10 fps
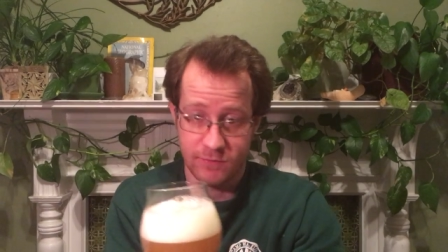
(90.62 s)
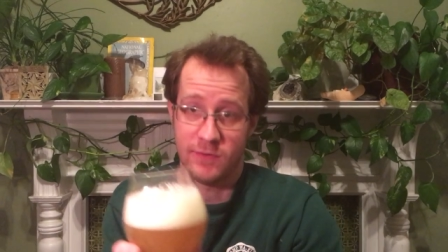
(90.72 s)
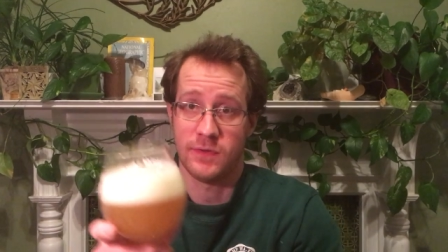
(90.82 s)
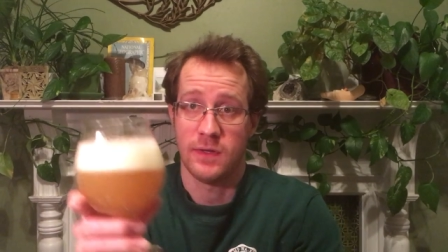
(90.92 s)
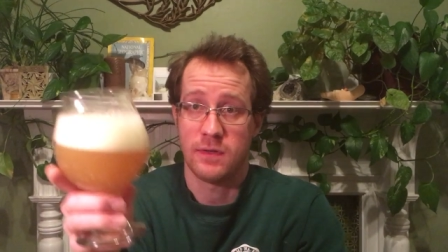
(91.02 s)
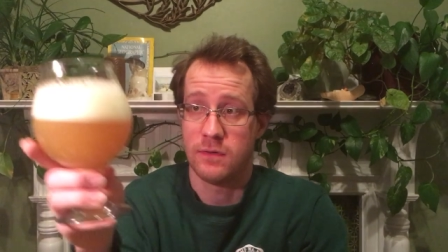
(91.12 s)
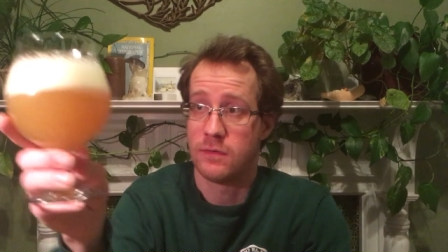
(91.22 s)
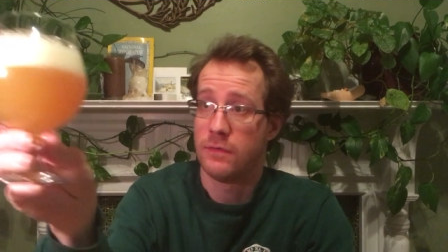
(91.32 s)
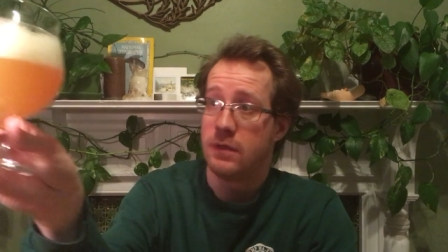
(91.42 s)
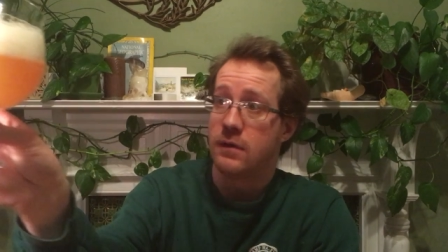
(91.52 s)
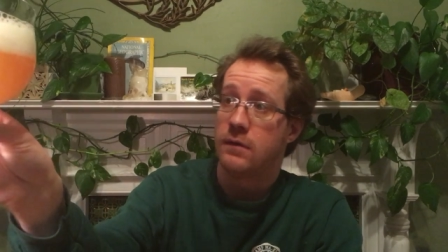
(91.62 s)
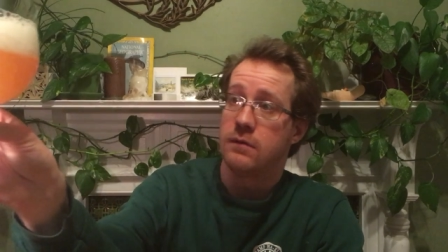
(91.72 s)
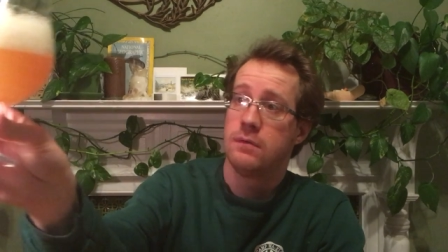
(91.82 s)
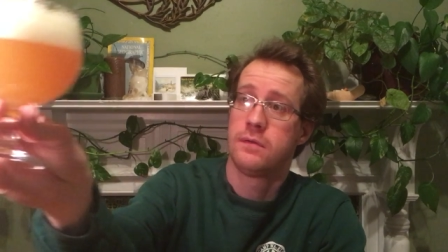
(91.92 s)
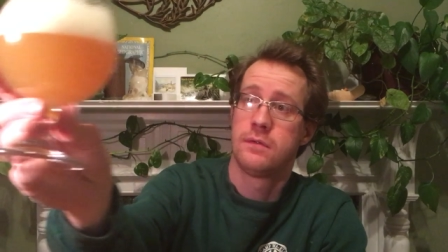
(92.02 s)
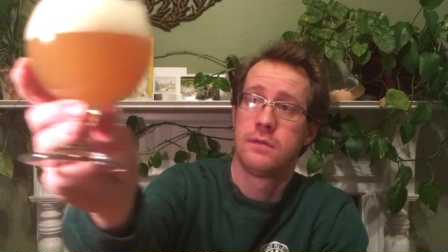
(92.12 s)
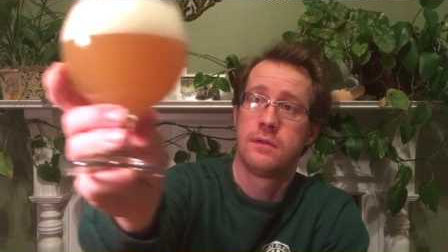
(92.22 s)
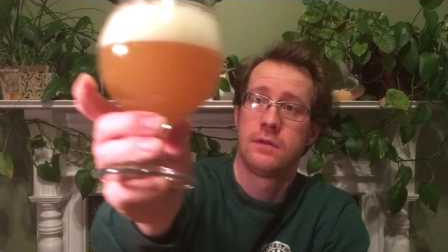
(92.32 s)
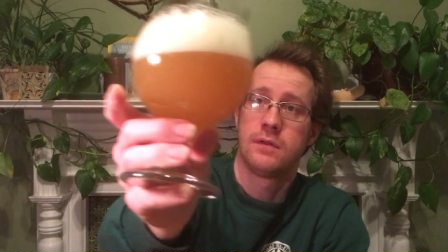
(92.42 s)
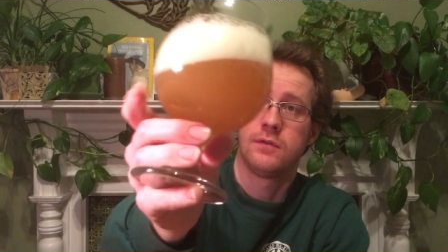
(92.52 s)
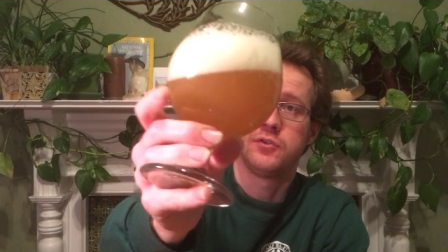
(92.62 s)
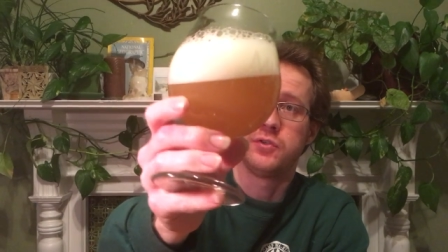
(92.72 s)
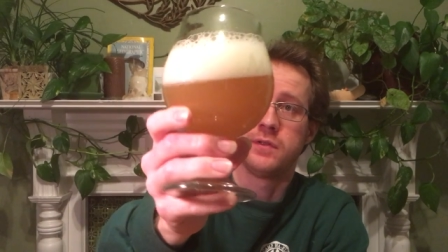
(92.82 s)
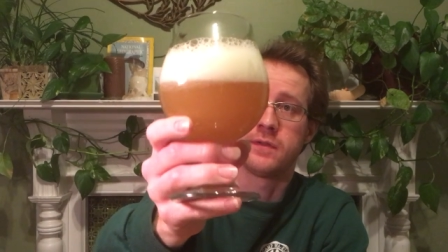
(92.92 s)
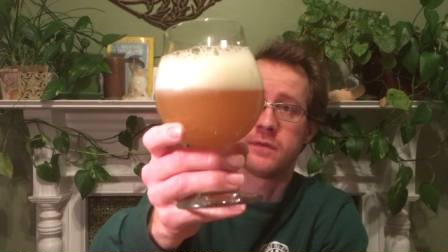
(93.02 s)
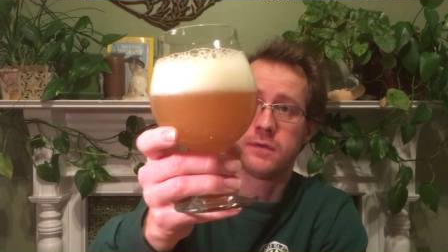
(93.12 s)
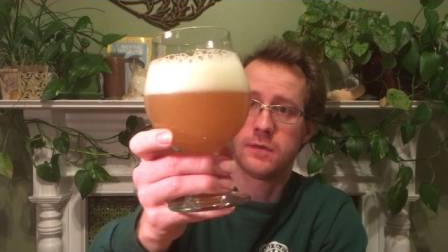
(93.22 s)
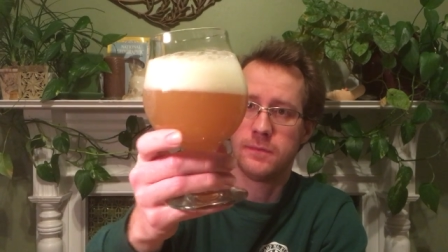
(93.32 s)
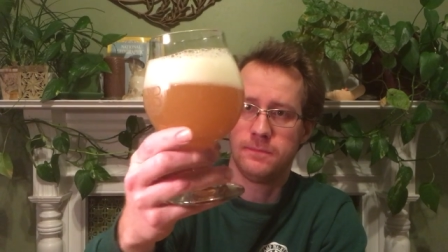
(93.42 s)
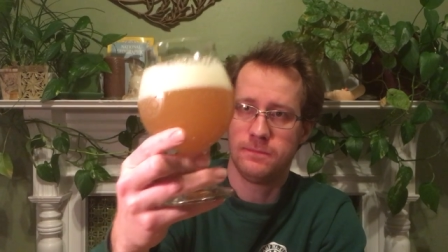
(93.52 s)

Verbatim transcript: just like alter ego and Julie's look.